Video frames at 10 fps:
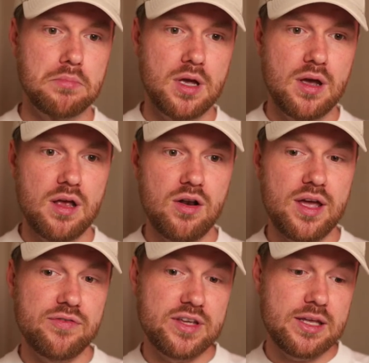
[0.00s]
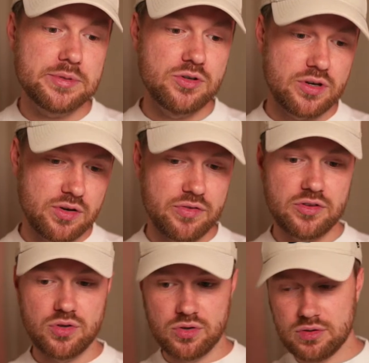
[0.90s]
Look, if he keeps knocking on the
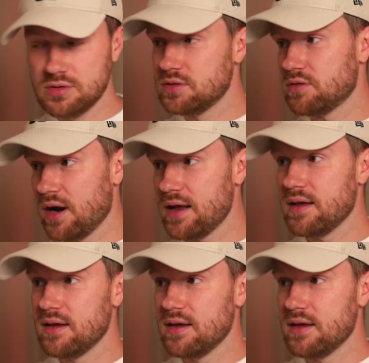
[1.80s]
door, right?